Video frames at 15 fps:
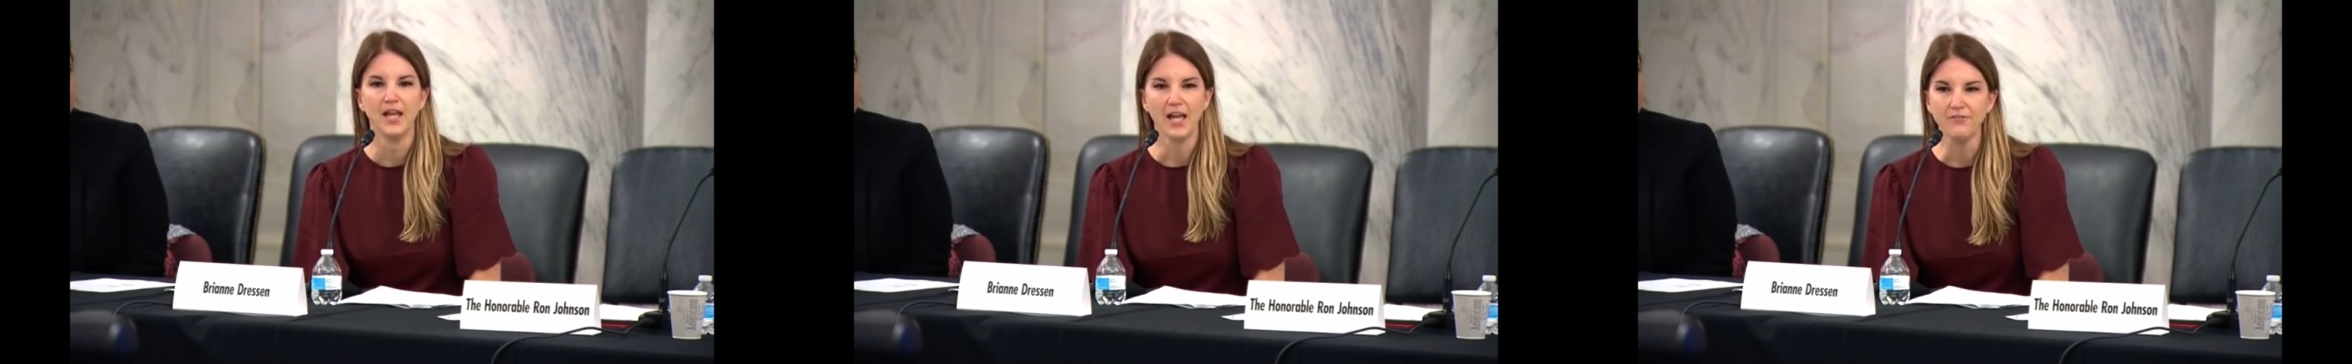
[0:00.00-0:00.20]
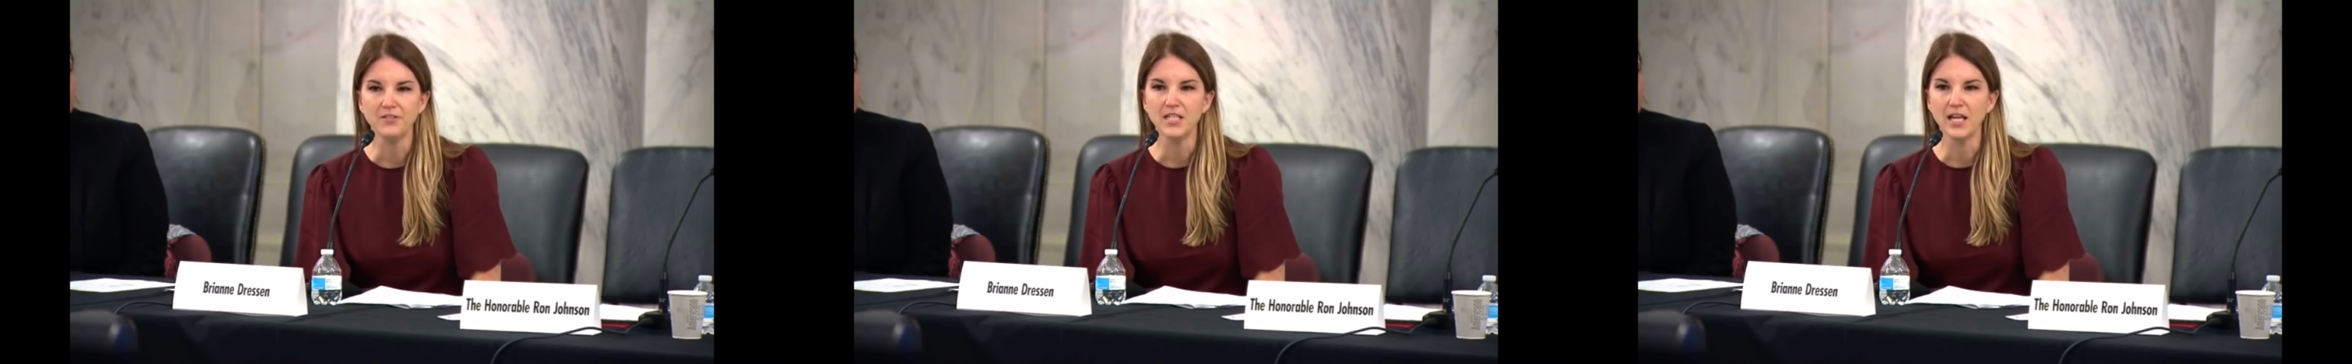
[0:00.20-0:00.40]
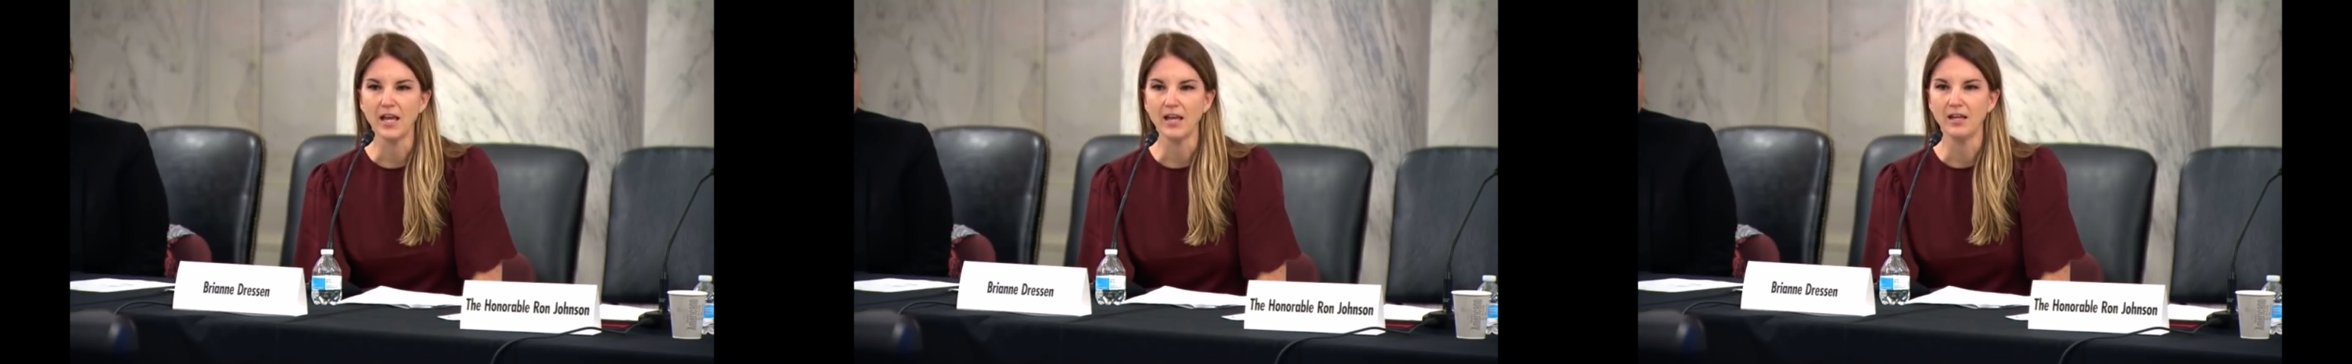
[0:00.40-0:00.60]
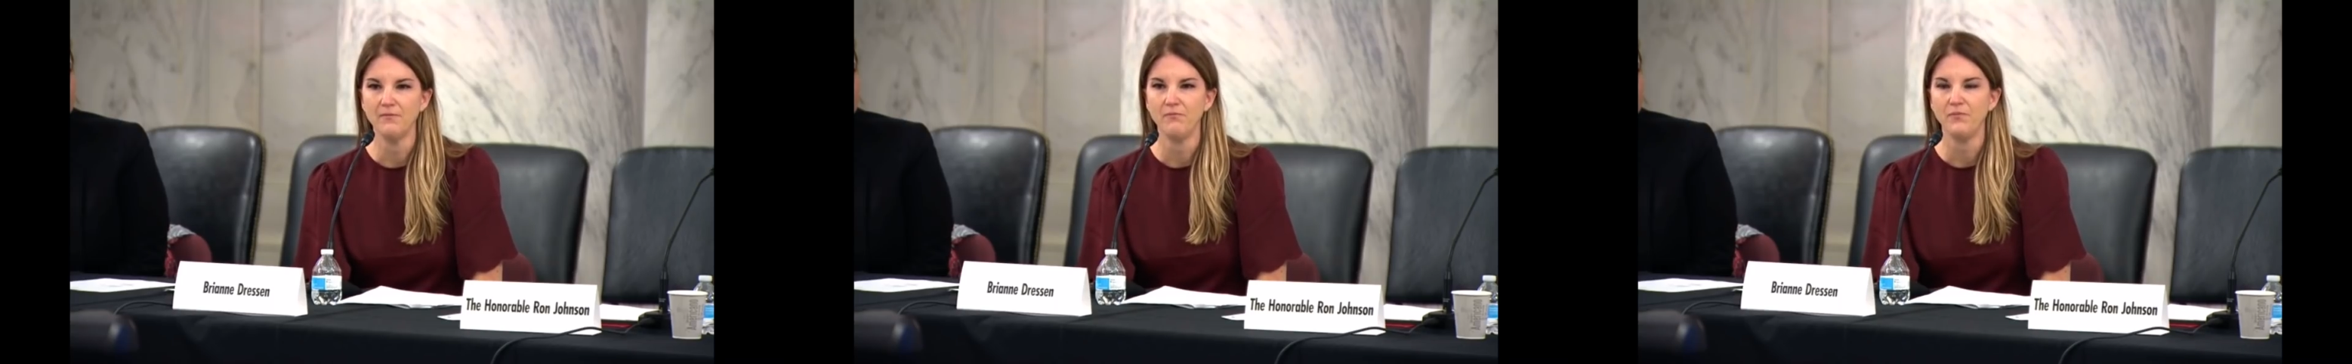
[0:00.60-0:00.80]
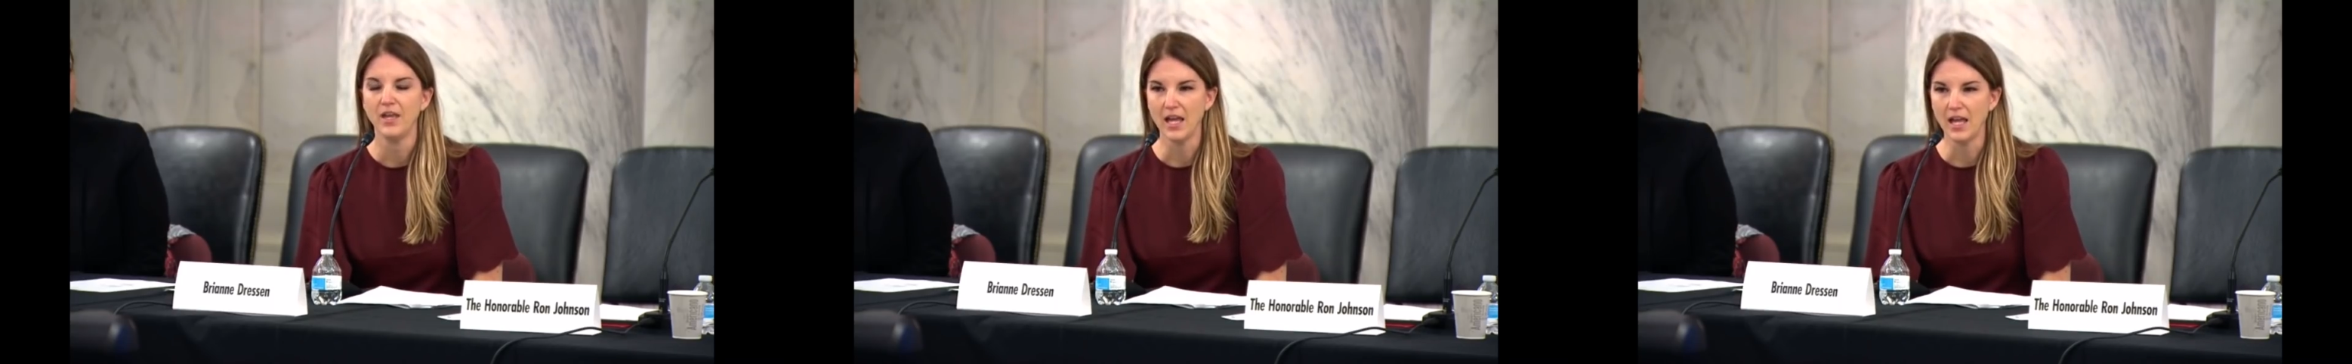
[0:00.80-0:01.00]
FDA,
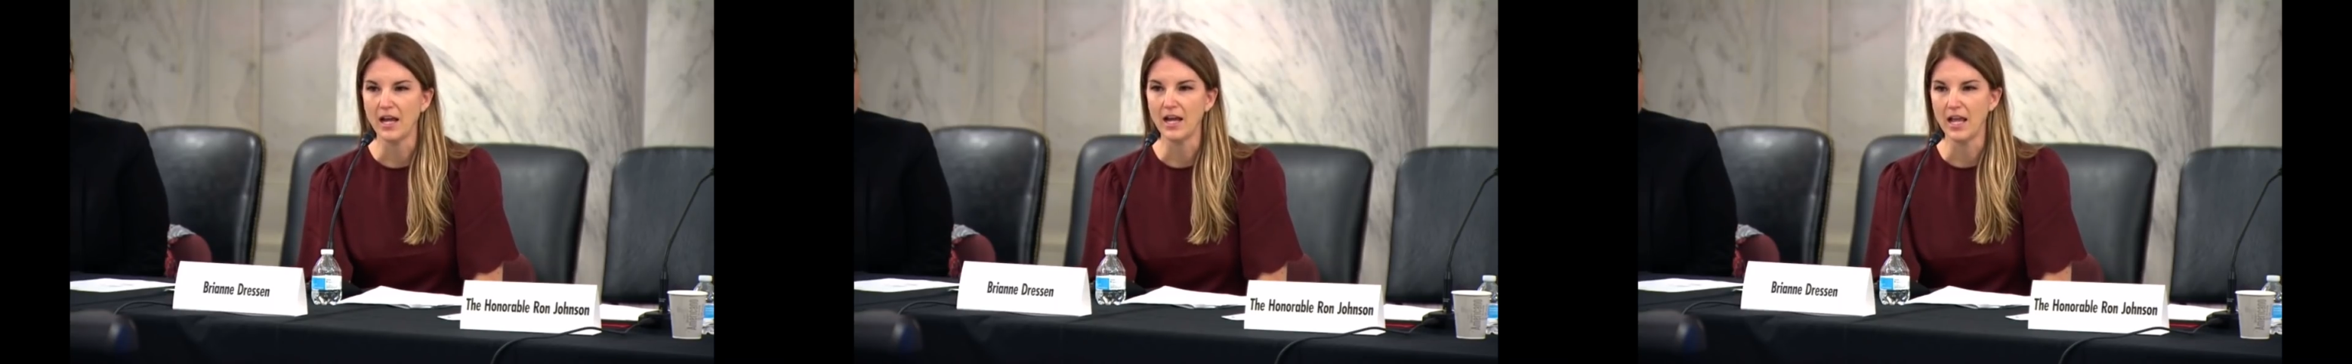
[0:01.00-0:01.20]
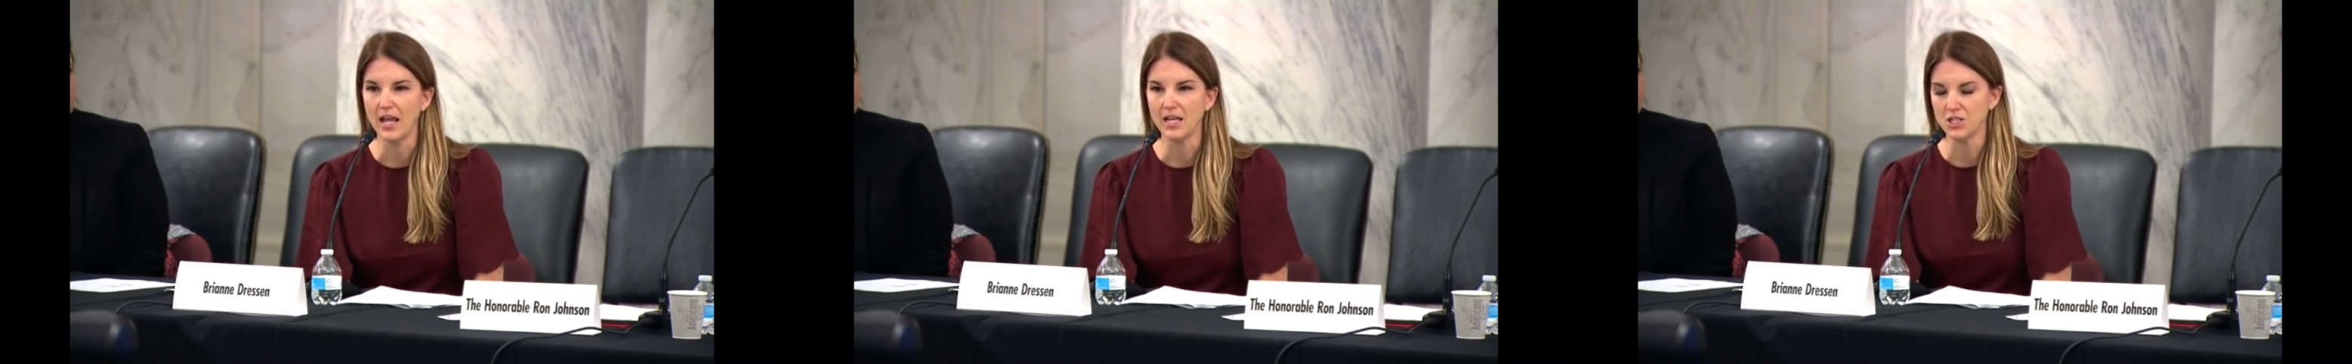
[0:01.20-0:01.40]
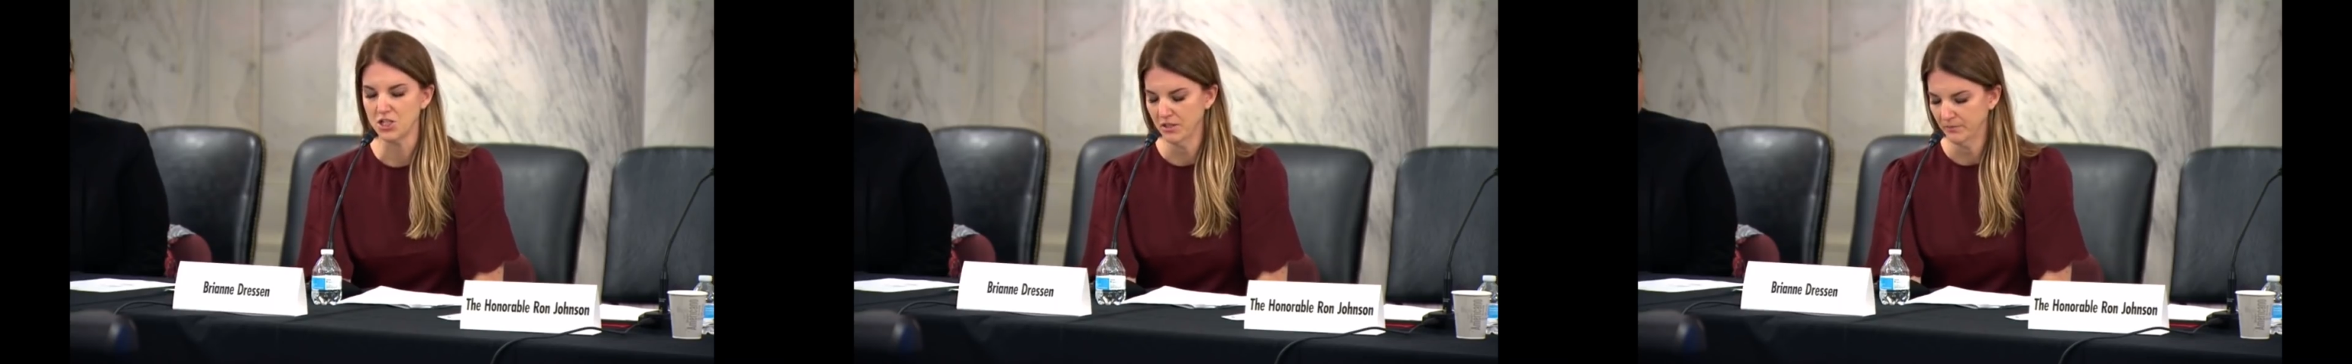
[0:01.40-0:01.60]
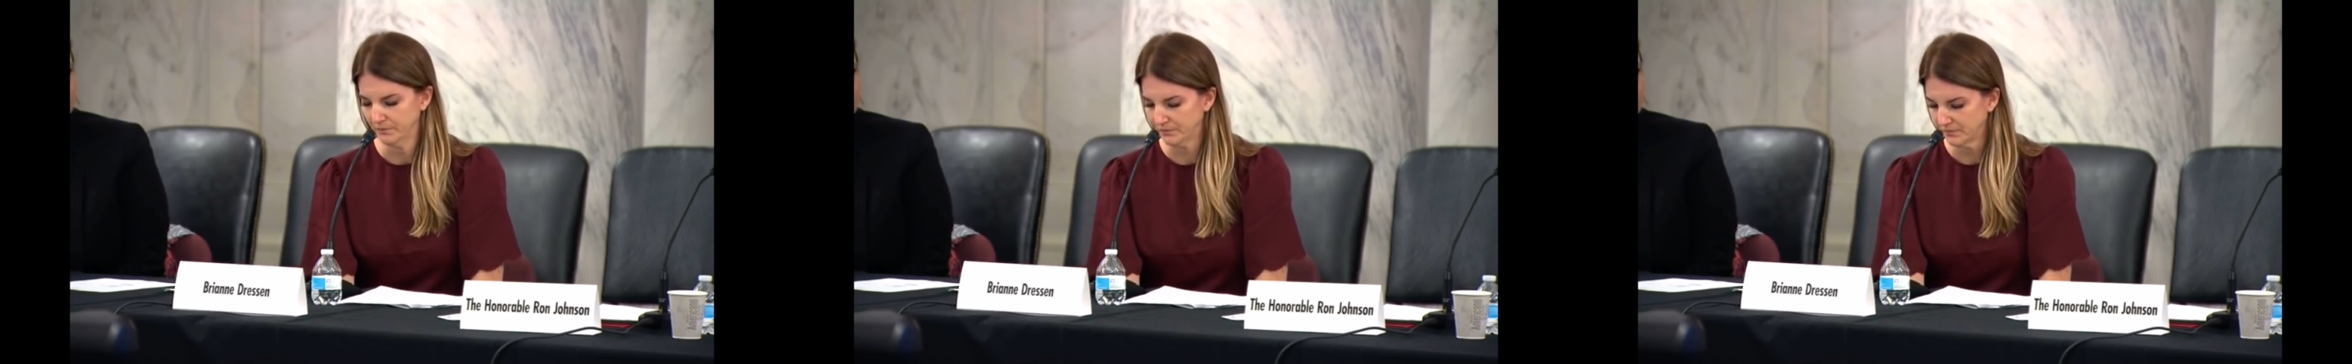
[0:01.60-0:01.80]
NIH,